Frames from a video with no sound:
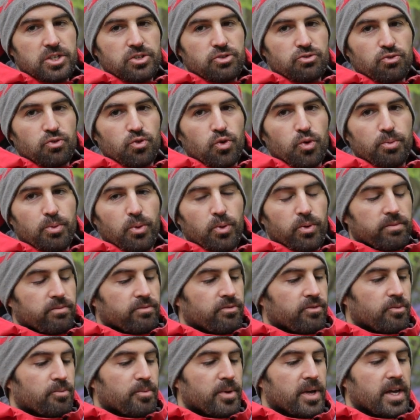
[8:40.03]
draw point
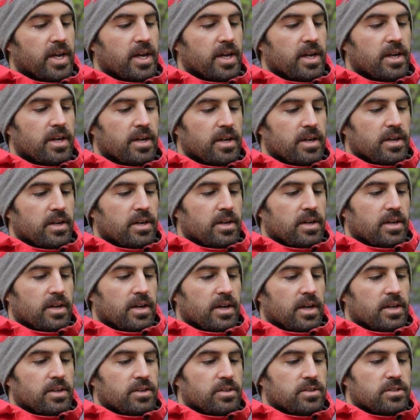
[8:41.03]
for me,
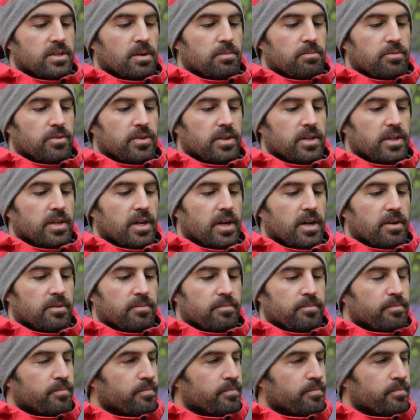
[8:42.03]
and something that